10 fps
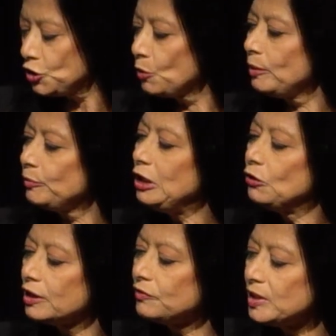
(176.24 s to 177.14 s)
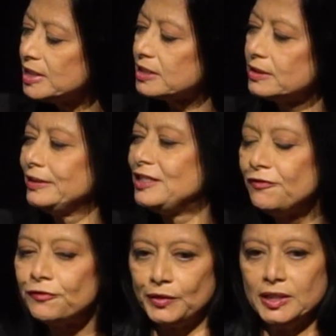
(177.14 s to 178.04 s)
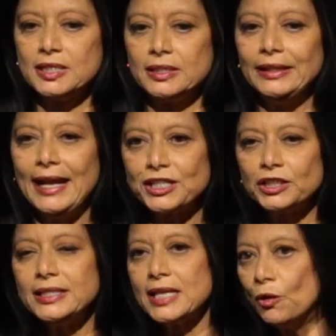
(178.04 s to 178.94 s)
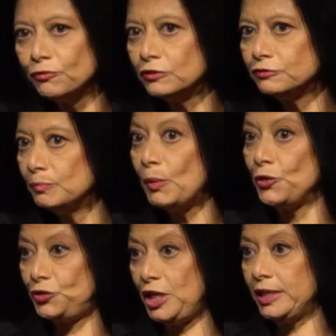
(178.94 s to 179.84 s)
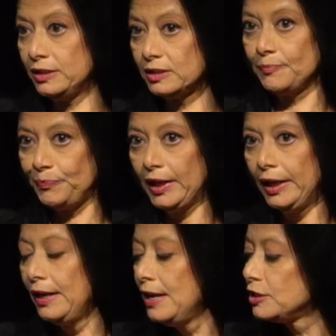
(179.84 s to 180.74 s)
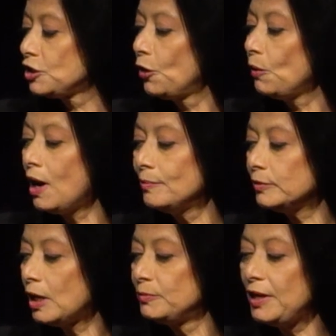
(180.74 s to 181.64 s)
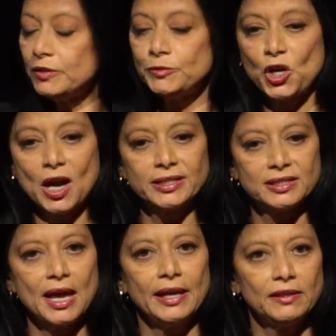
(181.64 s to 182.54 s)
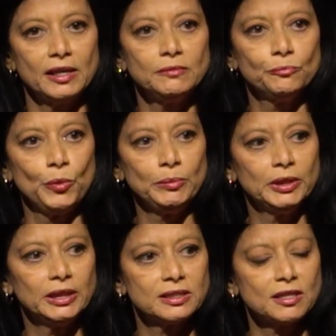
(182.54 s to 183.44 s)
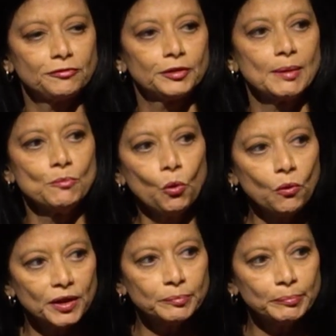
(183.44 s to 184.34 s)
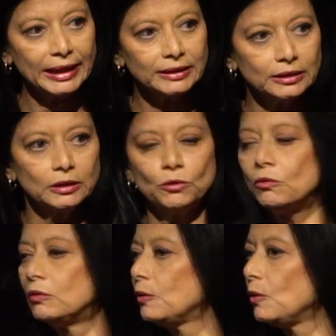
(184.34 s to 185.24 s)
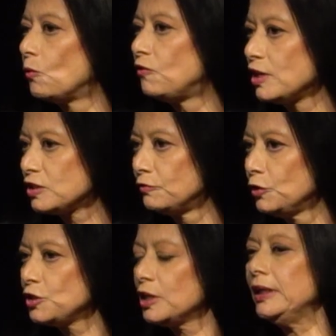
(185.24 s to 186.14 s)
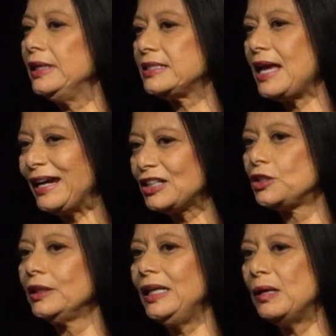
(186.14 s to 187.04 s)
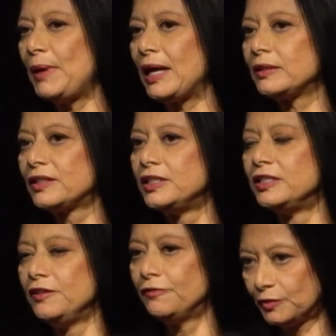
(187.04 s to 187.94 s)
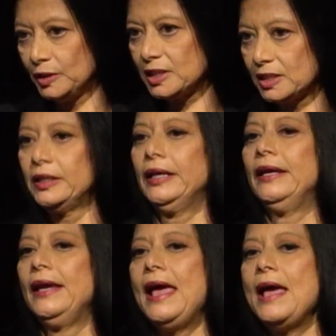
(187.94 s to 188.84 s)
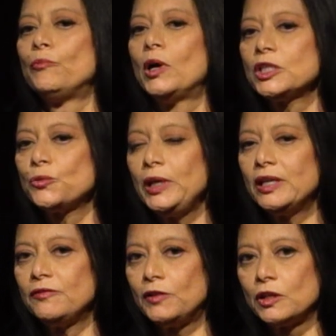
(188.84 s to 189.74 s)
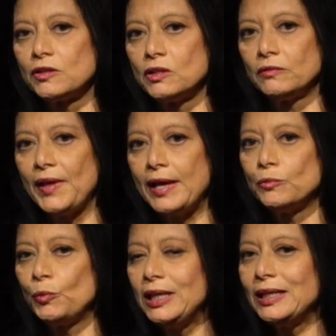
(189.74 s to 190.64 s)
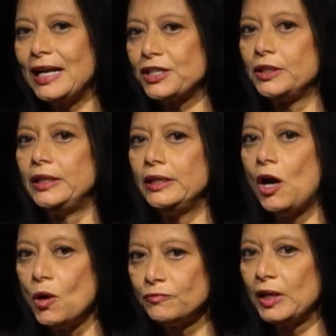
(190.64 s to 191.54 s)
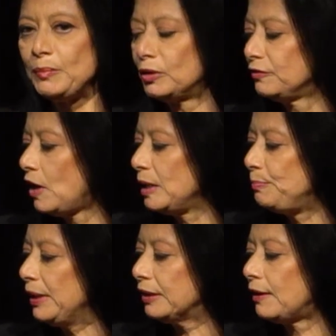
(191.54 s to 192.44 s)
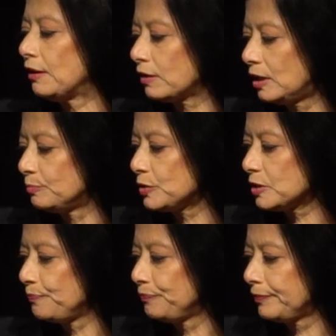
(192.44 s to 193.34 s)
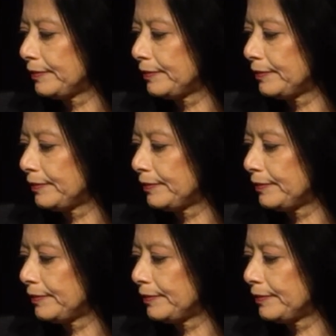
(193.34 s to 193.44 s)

So when we look at this difference, it actually is helpful for both genders. So I'm, I'm never trying to say that women are suffering more men or, or vice versa. It's actually about the difference. And once we can focus on that, we can actually hopefully provide better outcomes.